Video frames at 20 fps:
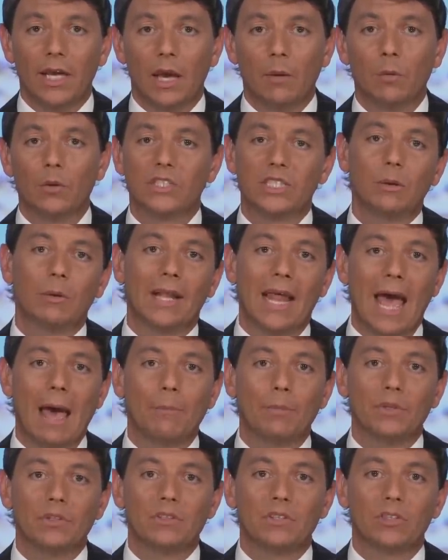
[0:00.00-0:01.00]
and we'll see what
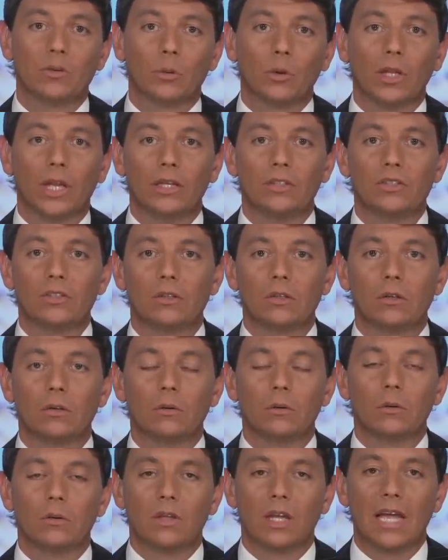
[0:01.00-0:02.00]
happens as it relates
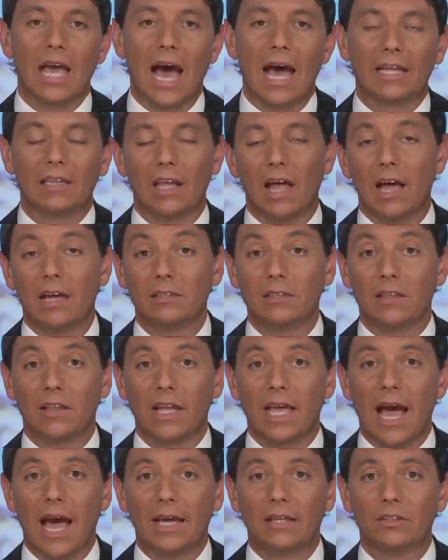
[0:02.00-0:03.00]
to the guidelines and
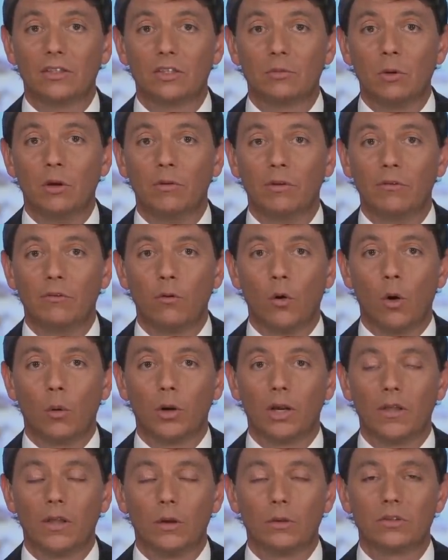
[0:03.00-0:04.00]
the guidance moving
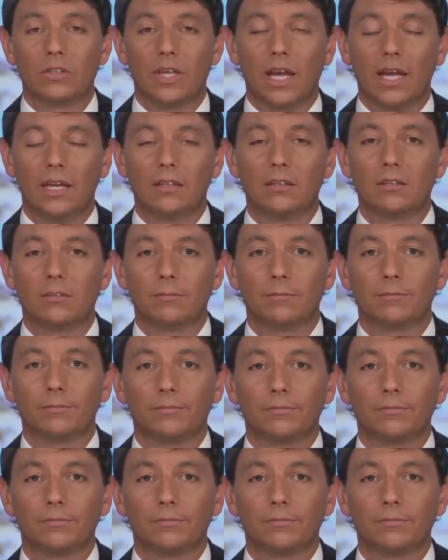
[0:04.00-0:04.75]
forward in those states.